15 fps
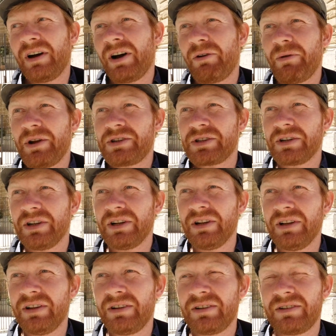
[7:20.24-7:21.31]

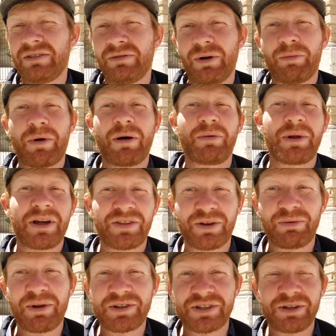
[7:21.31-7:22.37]
original, probably not the
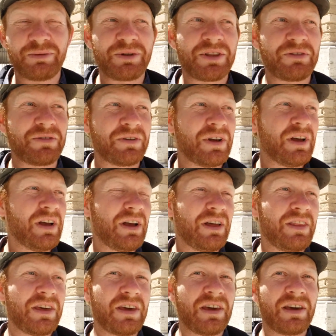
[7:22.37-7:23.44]
original, but the
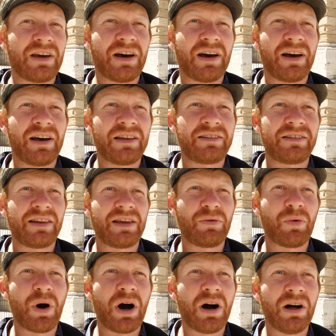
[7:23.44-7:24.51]
city
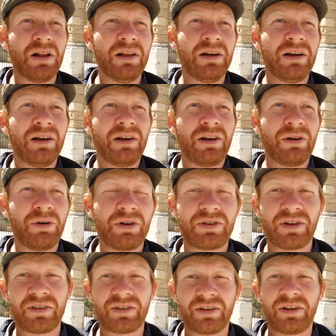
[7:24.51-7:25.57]
wall,
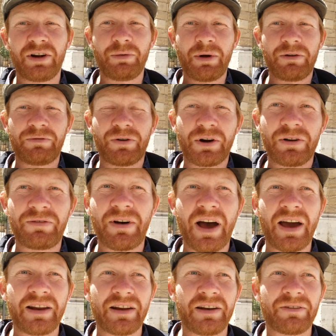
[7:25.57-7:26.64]
which is a little bit
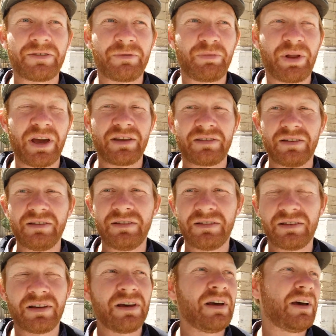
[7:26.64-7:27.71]
fortified in different places.
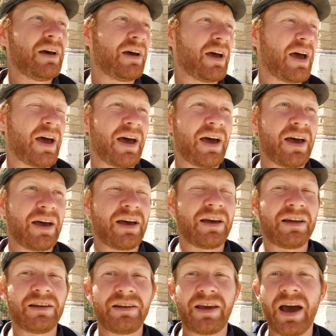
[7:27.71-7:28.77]

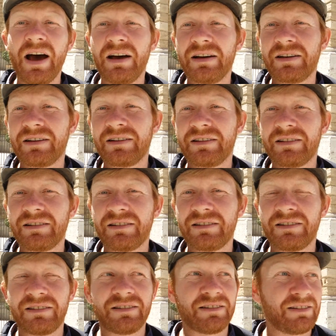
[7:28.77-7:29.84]
And yeah,
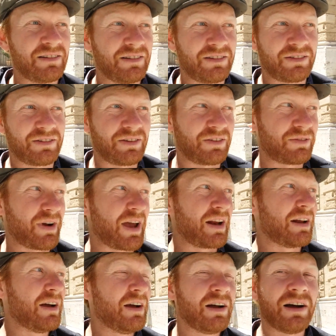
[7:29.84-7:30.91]
it's just right
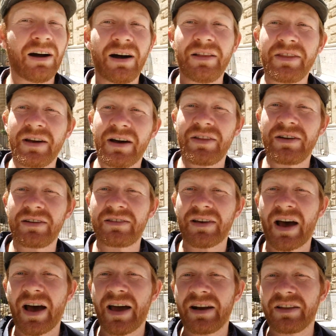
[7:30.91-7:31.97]
on the other
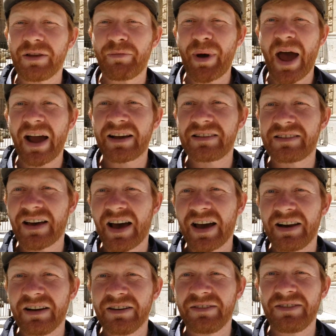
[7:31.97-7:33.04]
side, on the back
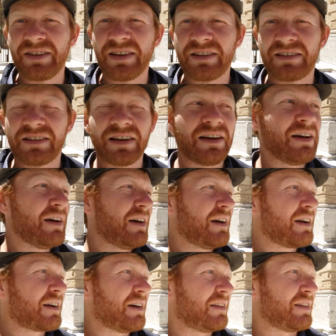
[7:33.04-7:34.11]
side of this
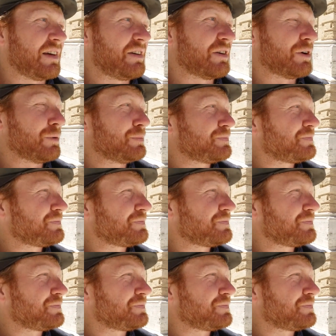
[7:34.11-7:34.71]
cathedral.